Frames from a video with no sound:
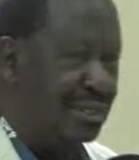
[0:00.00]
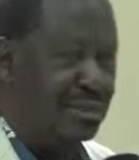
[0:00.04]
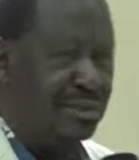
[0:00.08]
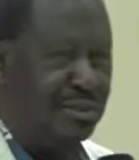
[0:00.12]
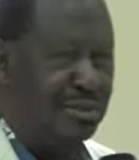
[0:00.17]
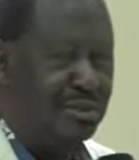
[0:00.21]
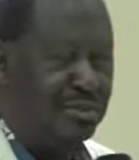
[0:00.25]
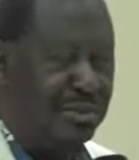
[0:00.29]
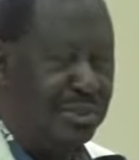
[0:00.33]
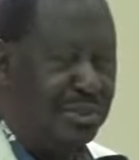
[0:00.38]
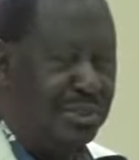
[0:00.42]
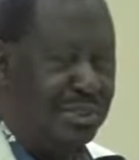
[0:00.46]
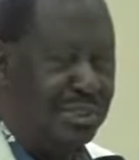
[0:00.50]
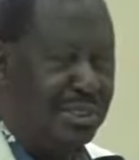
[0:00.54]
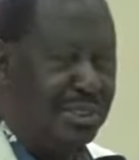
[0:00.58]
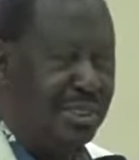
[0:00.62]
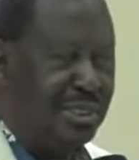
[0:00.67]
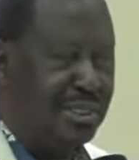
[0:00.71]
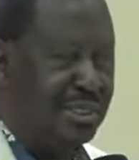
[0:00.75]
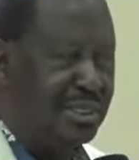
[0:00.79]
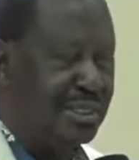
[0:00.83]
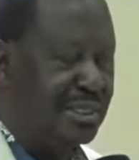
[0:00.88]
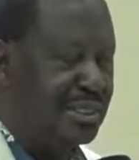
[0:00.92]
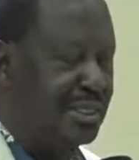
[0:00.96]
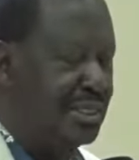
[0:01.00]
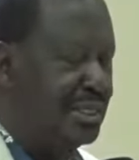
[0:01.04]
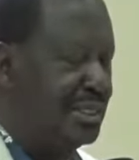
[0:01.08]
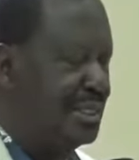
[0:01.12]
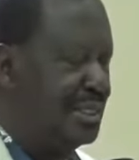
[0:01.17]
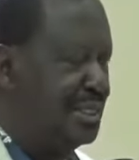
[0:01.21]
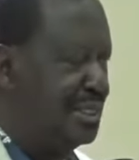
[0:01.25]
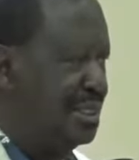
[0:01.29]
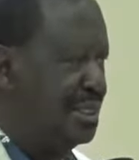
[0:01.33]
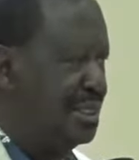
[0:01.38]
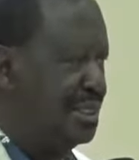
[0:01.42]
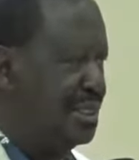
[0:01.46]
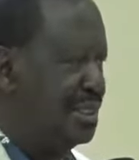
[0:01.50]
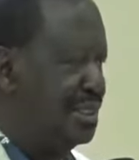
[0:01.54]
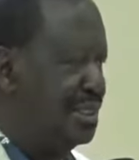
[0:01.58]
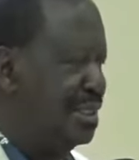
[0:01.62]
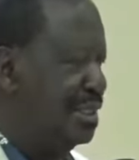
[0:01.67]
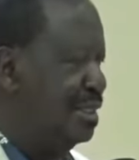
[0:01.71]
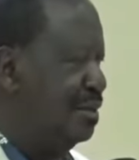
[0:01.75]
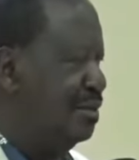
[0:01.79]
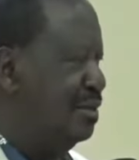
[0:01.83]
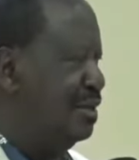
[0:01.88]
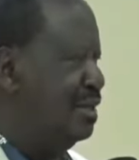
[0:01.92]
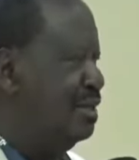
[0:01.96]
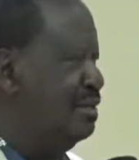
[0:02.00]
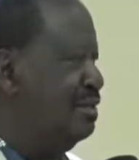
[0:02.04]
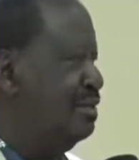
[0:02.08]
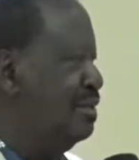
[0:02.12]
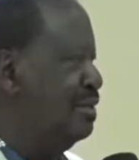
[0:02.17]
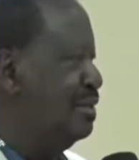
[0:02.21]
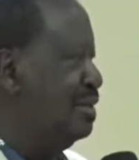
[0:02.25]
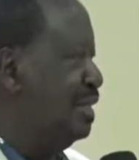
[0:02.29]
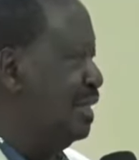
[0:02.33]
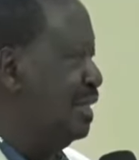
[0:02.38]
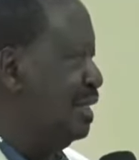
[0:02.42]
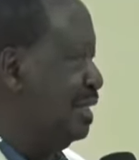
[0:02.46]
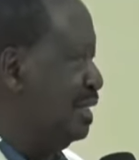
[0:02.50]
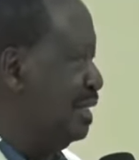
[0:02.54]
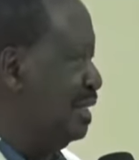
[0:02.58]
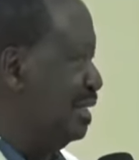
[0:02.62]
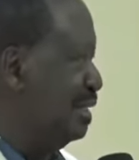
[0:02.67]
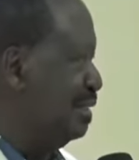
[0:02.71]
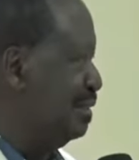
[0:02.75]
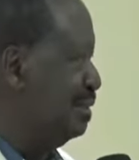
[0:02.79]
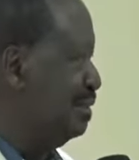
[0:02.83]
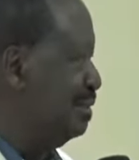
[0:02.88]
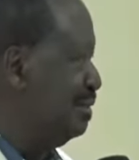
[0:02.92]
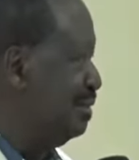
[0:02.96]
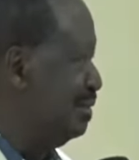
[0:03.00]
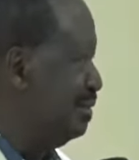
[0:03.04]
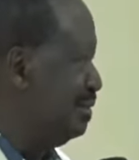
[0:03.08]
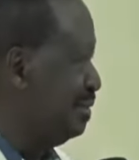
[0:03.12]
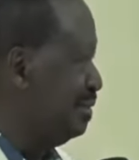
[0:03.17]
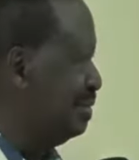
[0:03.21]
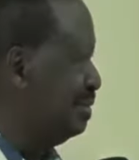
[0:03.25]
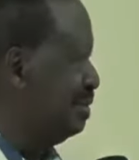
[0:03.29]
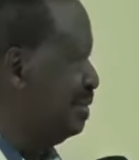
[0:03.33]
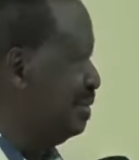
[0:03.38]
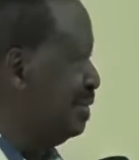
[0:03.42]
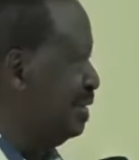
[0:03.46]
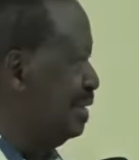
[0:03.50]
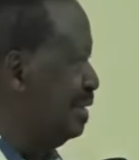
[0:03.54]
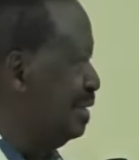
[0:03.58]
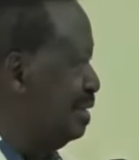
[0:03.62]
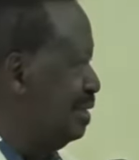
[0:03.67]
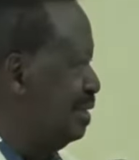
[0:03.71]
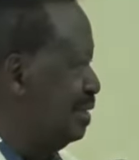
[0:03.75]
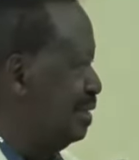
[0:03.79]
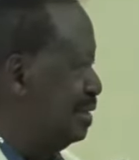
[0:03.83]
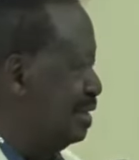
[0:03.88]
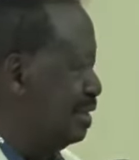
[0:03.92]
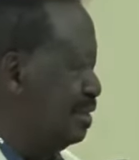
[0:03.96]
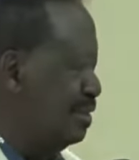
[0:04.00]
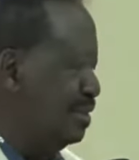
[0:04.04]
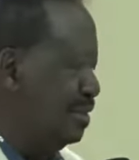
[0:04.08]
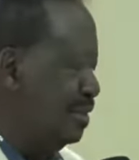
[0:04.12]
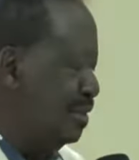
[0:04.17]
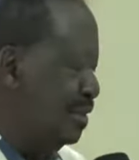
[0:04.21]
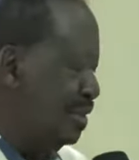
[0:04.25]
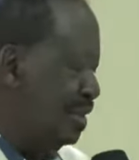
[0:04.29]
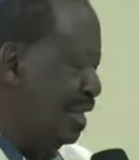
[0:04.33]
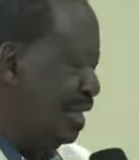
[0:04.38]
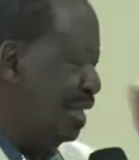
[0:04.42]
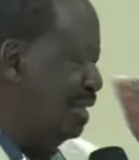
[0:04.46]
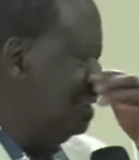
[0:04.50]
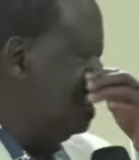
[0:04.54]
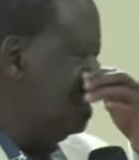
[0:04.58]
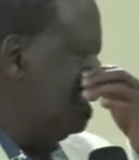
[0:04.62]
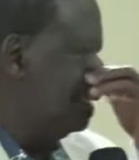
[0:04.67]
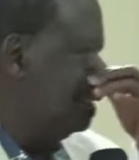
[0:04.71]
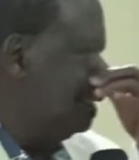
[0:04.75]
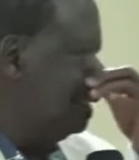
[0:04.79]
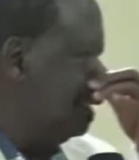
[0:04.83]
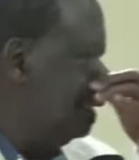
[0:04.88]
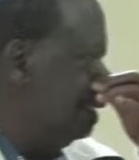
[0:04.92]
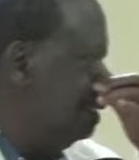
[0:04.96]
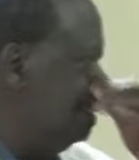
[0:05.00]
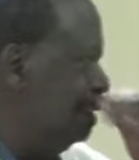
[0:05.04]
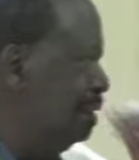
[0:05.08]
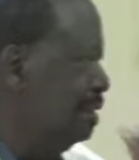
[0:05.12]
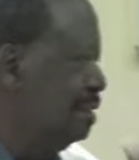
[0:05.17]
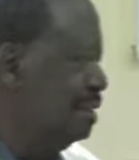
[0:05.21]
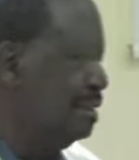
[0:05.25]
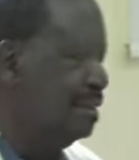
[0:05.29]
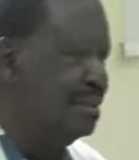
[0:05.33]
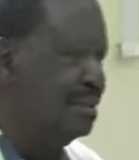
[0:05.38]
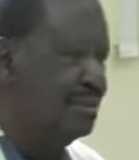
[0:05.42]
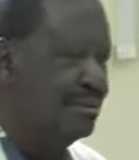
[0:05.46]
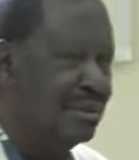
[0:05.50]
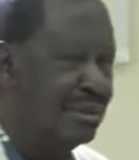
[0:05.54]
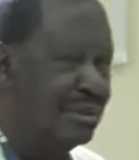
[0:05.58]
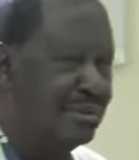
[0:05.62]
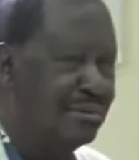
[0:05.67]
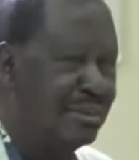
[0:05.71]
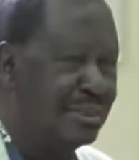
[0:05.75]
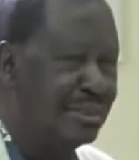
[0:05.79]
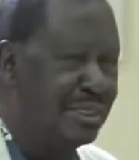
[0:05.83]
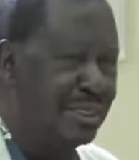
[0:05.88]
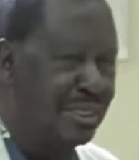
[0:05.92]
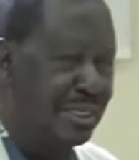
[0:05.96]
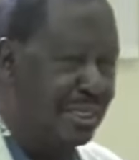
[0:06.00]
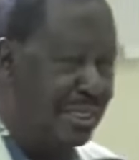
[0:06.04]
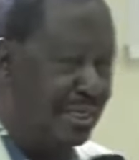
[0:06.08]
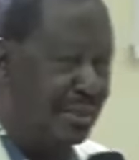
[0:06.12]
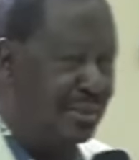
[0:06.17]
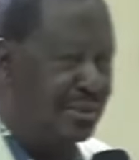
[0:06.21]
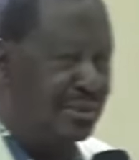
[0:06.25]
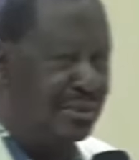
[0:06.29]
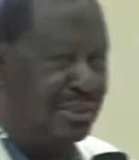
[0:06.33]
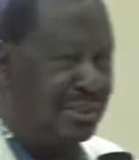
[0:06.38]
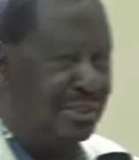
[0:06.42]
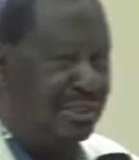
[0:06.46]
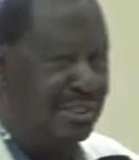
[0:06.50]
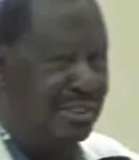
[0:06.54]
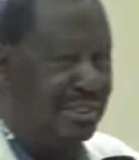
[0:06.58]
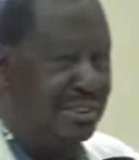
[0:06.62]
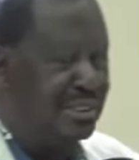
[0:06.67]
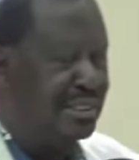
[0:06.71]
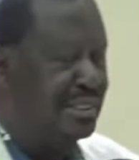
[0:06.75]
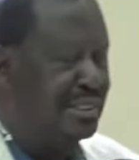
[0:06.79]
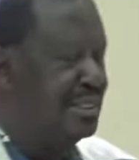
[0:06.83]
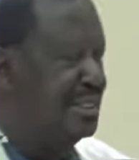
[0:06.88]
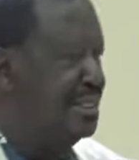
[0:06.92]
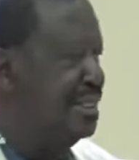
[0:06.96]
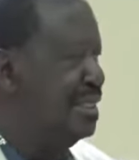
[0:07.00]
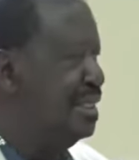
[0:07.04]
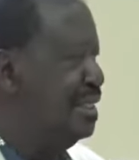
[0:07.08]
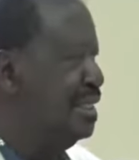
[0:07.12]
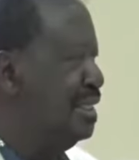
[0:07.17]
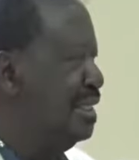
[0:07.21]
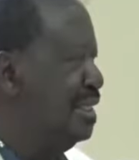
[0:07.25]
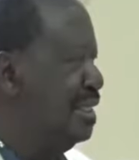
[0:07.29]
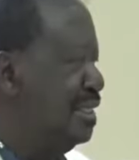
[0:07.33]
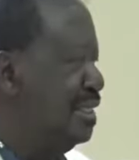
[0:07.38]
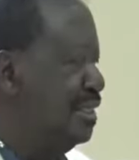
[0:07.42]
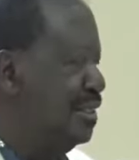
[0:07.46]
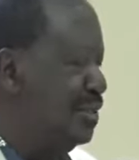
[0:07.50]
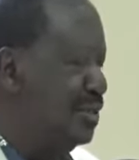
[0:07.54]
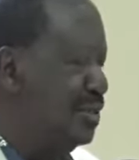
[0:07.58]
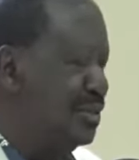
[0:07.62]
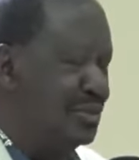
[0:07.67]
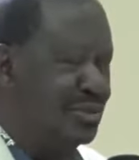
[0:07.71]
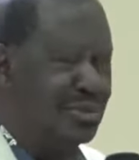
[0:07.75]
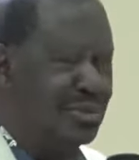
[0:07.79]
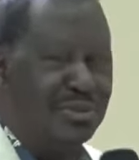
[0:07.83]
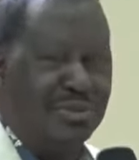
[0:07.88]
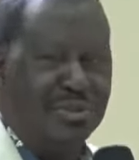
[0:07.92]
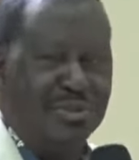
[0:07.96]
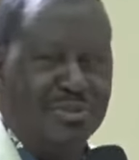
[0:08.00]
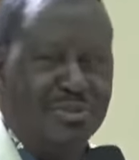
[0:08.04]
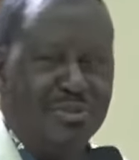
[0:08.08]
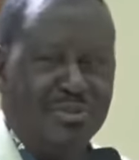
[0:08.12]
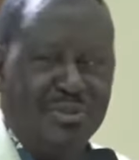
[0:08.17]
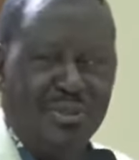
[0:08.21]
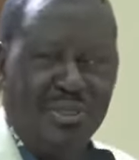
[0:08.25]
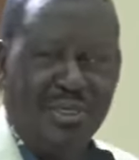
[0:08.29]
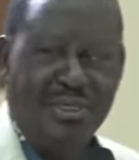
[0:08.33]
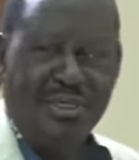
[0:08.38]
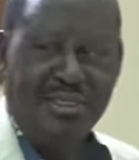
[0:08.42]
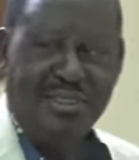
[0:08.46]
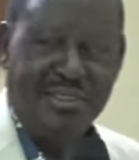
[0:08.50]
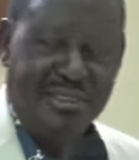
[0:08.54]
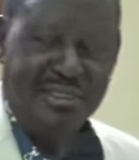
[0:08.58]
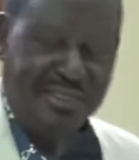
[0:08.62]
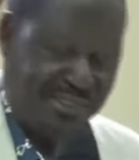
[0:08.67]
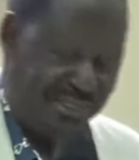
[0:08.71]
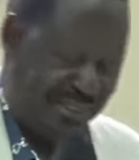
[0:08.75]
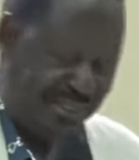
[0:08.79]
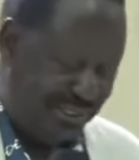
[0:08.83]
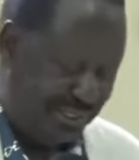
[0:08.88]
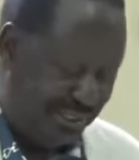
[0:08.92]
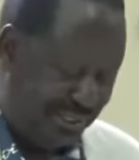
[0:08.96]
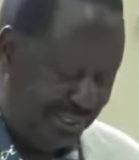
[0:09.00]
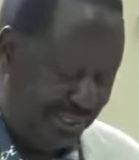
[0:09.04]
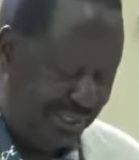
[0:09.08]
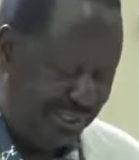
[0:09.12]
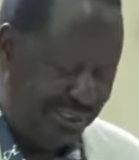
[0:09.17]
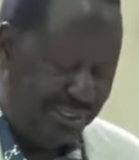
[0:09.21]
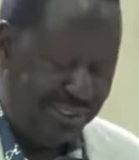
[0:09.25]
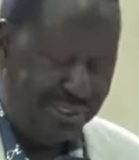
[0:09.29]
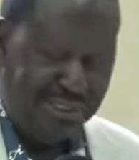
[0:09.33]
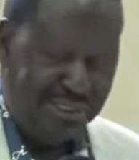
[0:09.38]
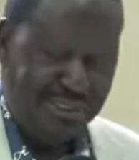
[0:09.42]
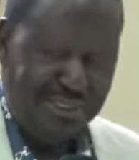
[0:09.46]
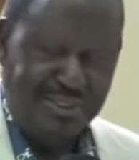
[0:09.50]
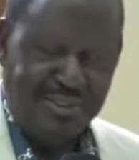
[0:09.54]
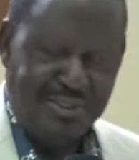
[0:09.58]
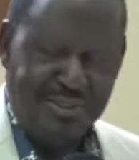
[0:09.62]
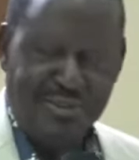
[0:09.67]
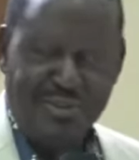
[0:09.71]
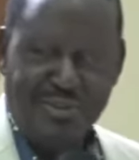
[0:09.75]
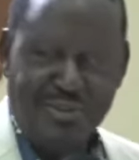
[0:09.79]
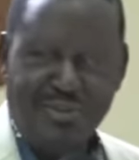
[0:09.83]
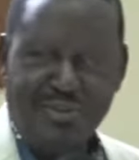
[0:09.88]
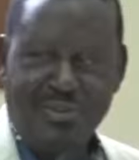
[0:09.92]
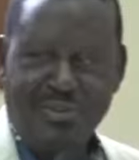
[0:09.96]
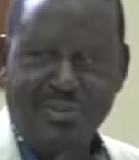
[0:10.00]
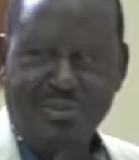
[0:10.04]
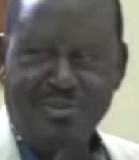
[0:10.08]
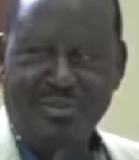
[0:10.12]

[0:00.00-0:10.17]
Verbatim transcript: that was basically just a wishful thinking. Because as you know, guns are still very much allowed. You go to the Sudan, you go to